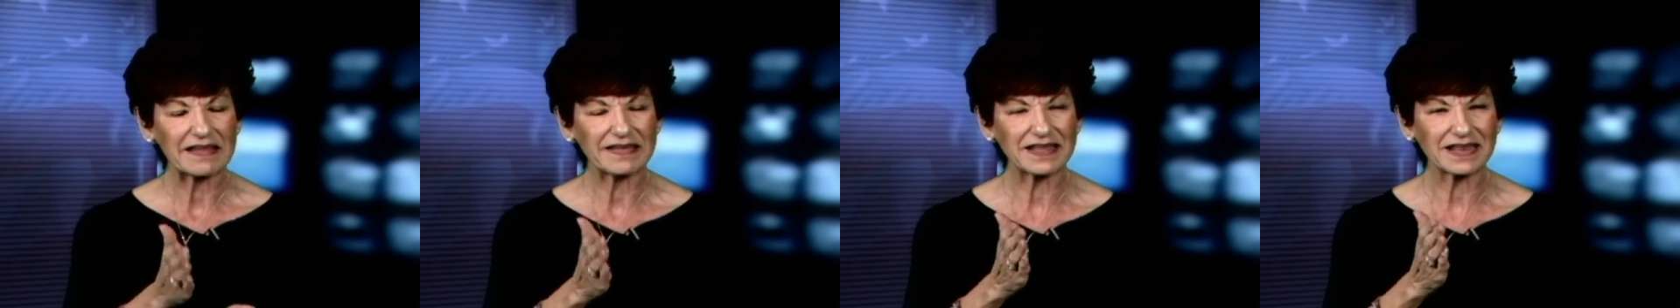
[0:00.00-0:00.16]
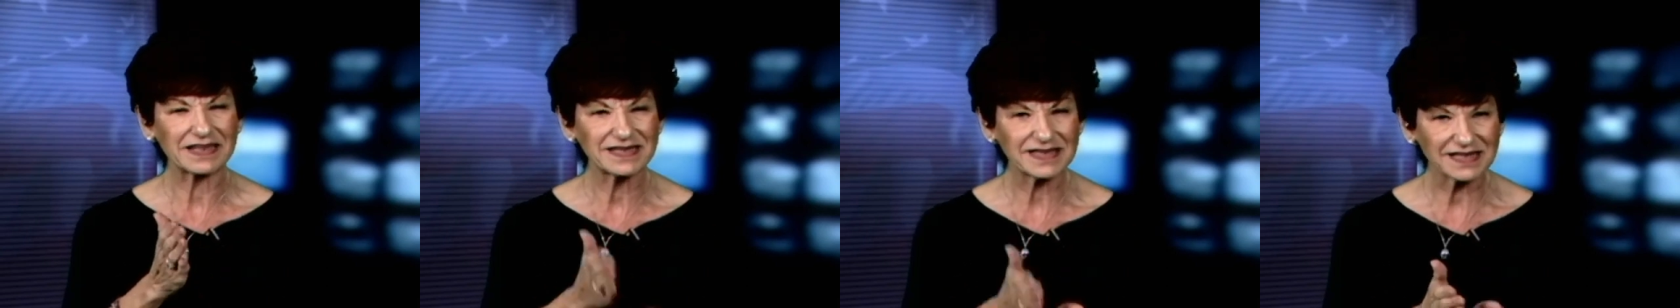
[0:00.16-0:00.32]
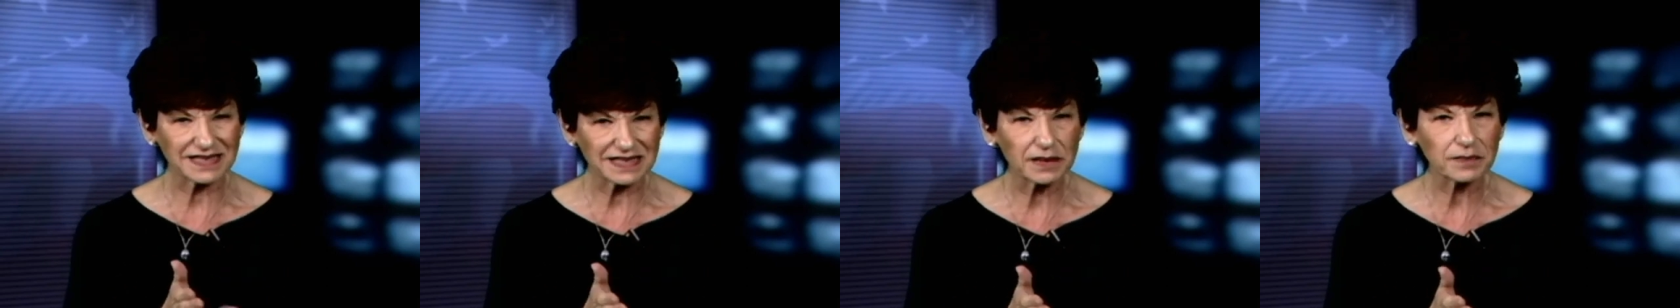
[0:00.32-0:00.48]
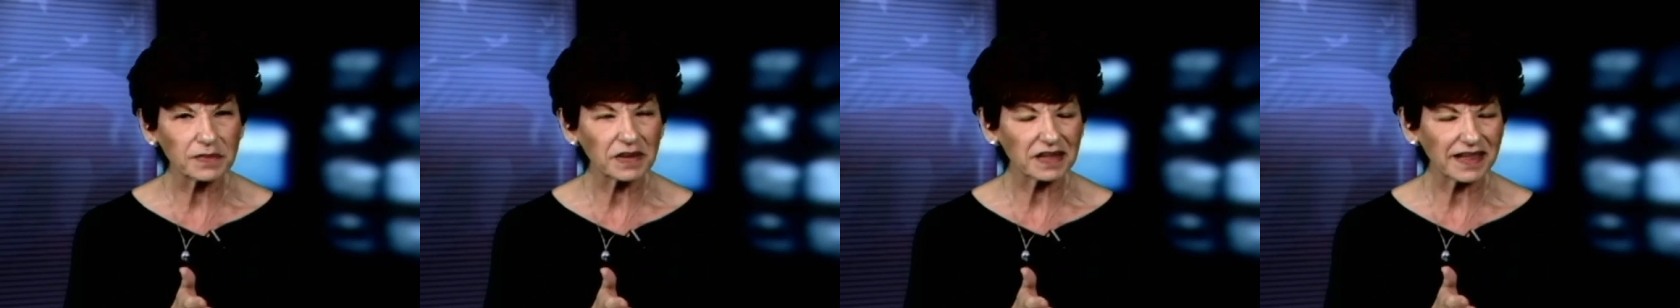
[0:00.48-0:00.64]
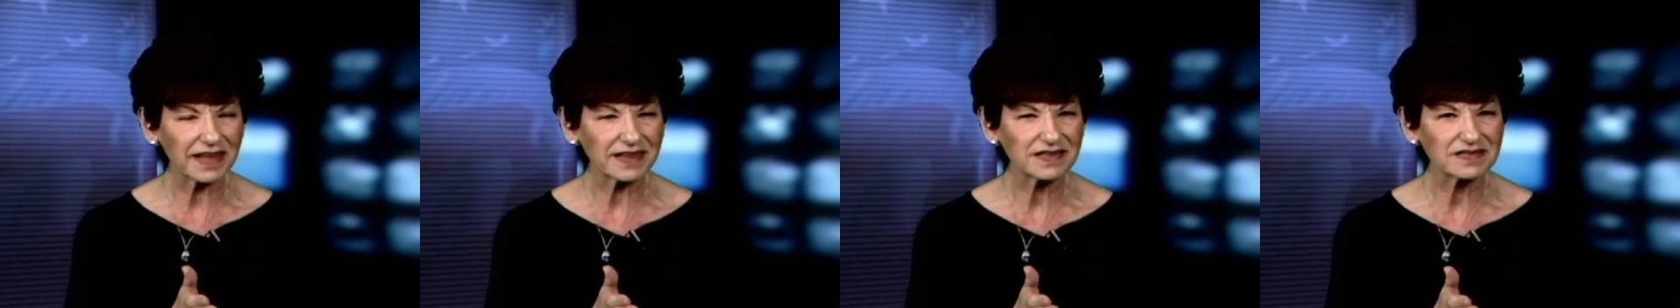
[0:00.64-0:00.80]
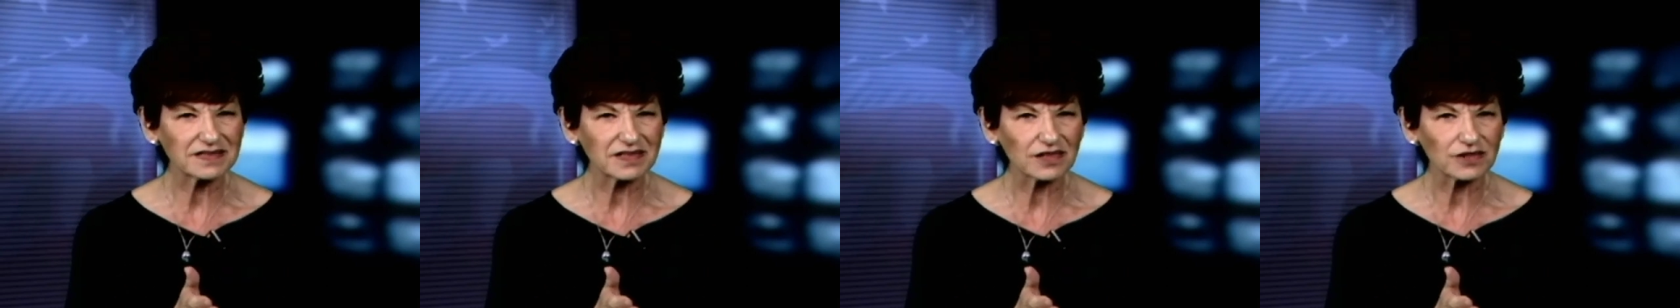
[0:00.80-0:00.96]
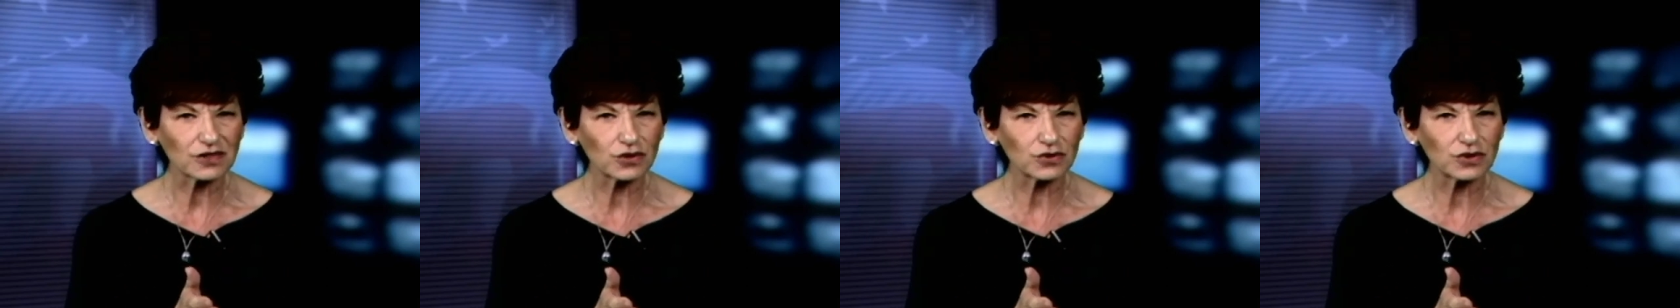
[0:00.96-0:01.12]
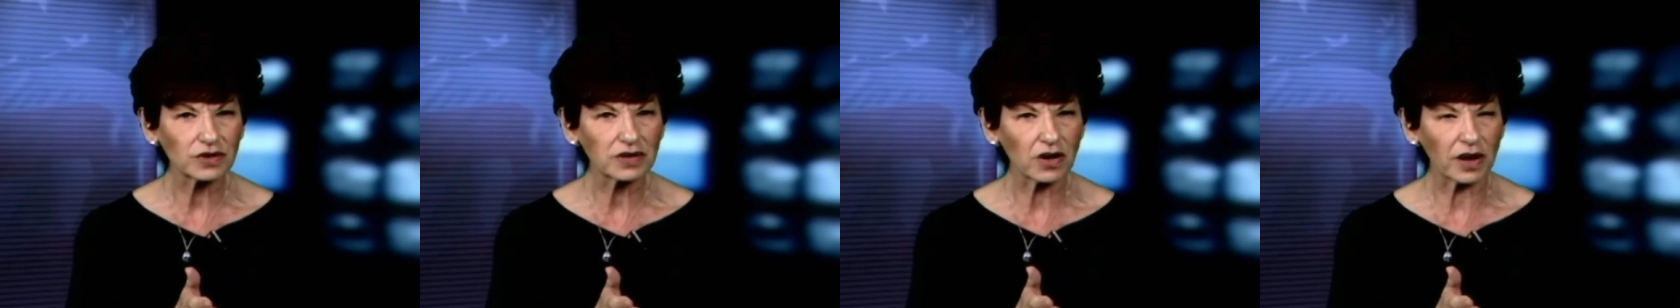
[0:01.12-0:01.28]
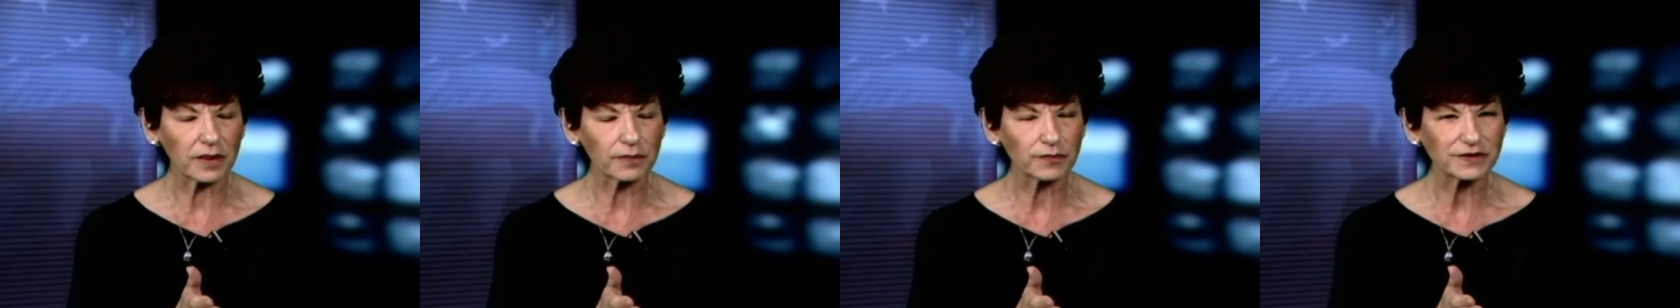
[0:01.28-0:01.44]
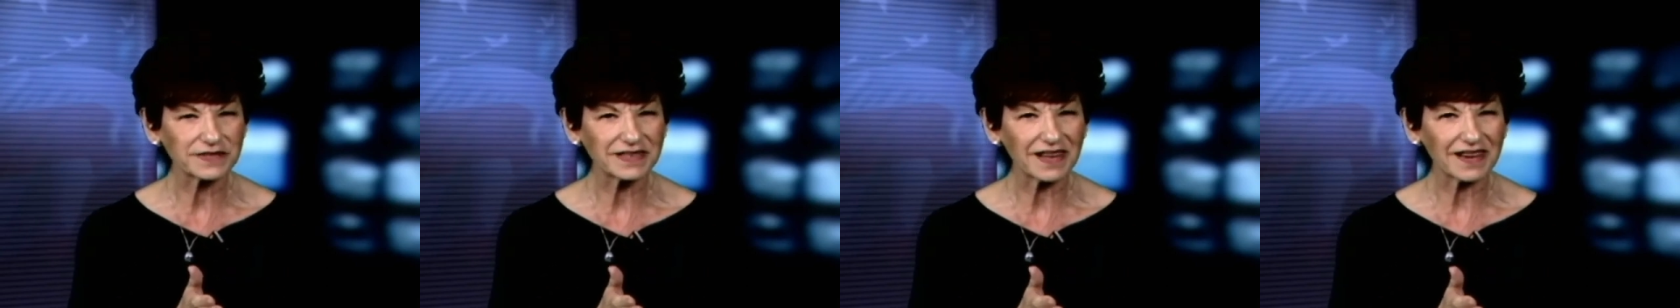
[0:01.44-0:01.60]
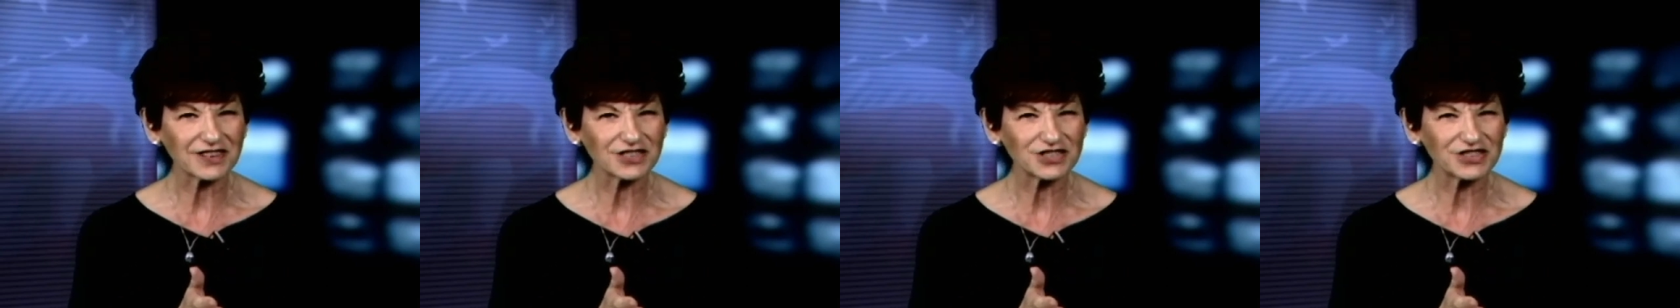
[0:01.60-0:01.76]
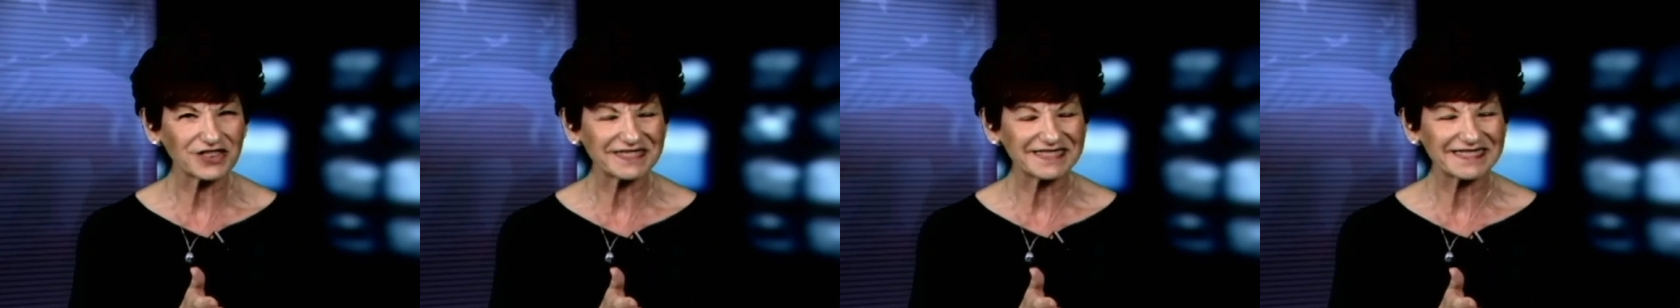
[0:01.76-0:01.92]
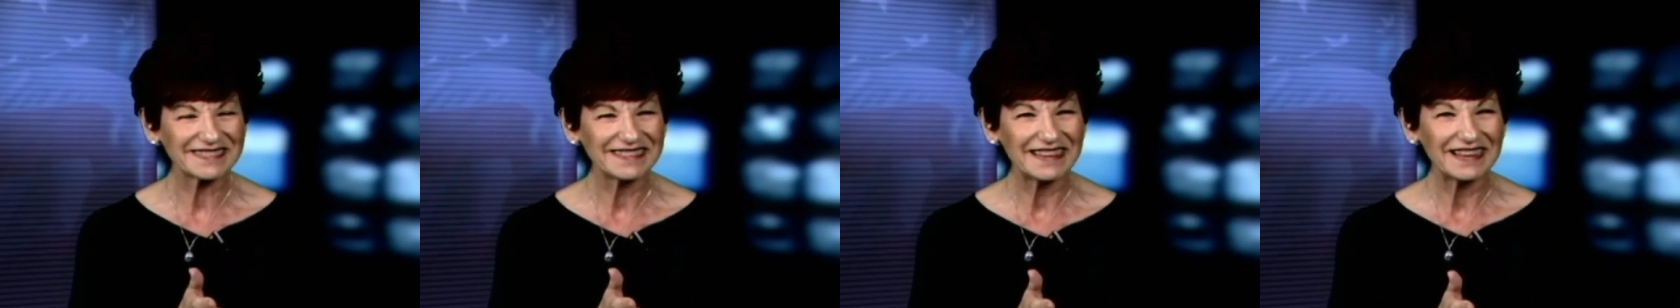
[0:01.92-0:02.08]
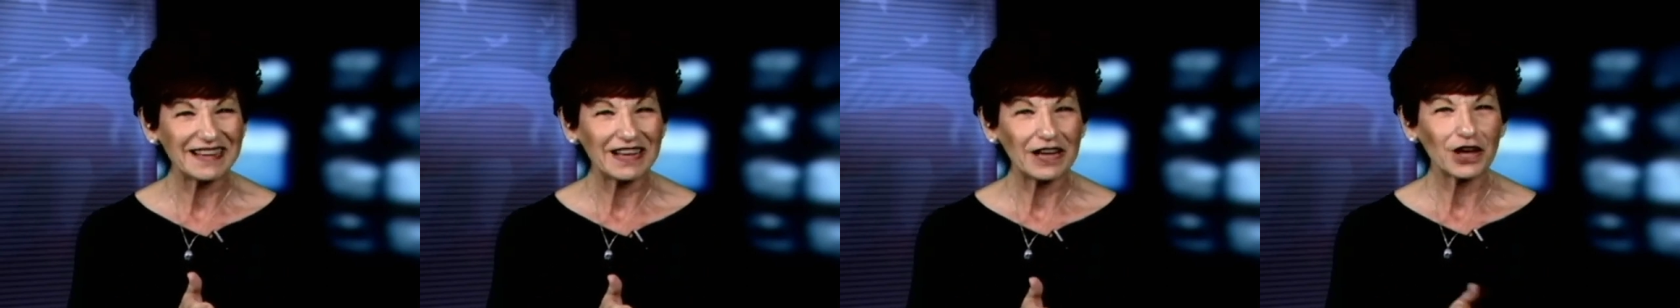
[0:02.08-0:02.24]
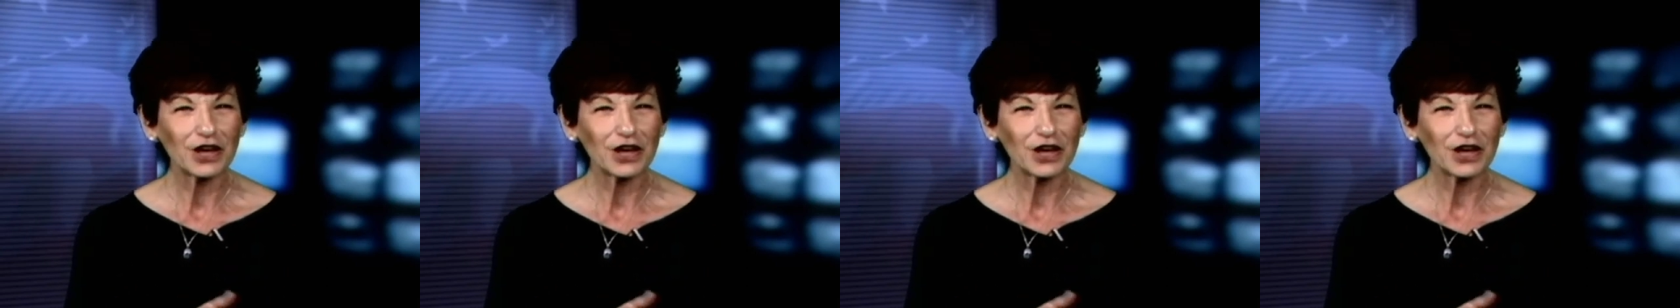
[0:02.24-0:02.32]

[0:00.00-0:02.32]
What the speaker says: that stimulates the glucagon production.